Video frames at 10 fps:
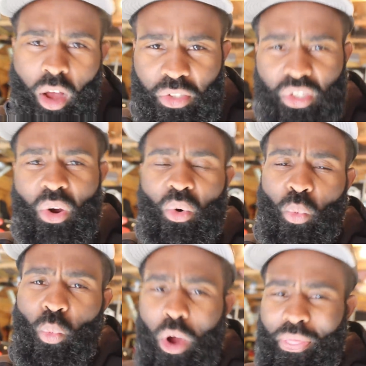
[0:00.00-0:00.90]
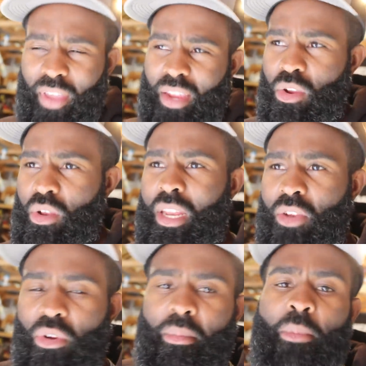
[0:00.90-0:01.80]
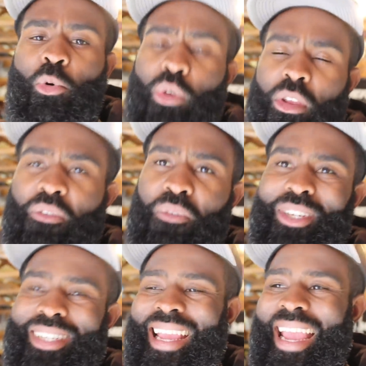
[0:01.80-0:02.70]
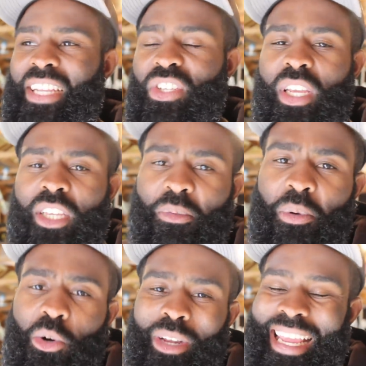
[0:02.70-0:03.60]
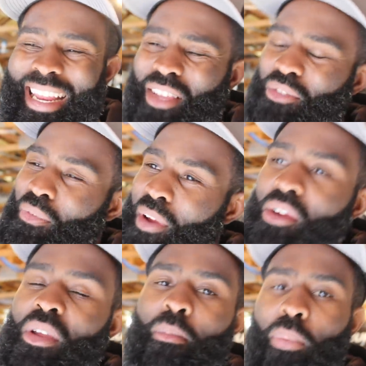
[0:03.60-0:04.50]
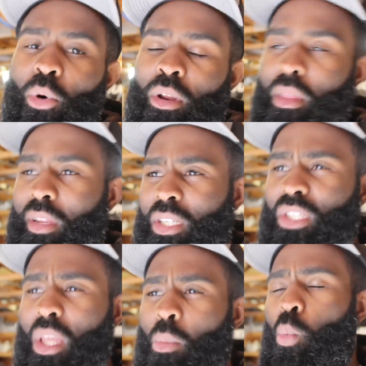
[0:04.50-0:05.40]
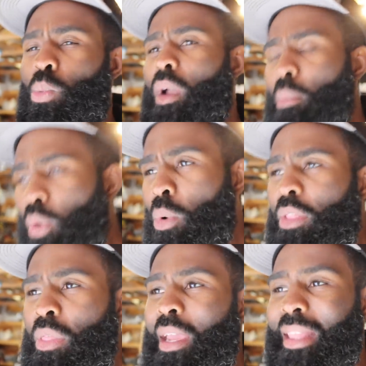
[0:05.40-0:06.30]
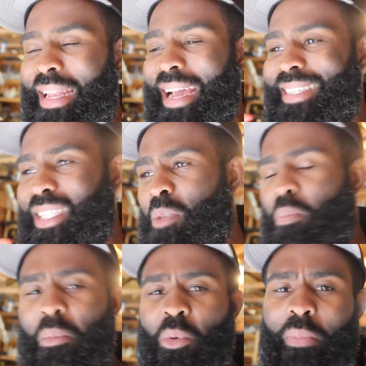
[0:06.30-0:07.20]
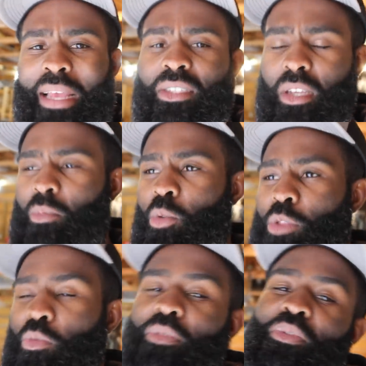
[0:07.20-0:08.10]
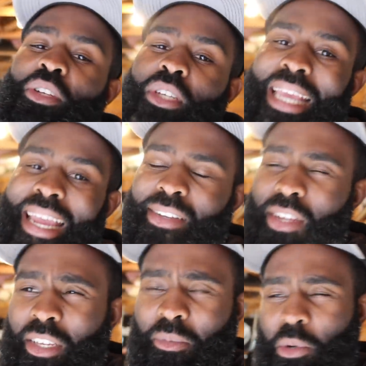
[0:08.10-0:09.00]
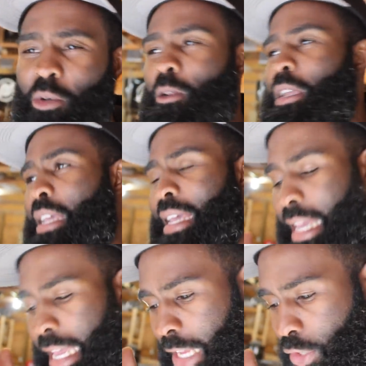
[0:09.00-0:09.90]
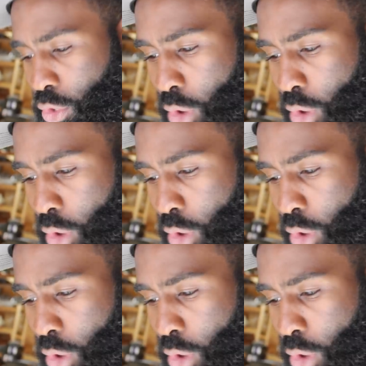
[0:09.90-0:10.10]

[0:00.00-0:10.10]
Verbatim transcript: also one thing you need to remember when you're fishing a jigging spoon, it is very important. This is the number one thing that I see people mess up with when fishing a jigging spoon is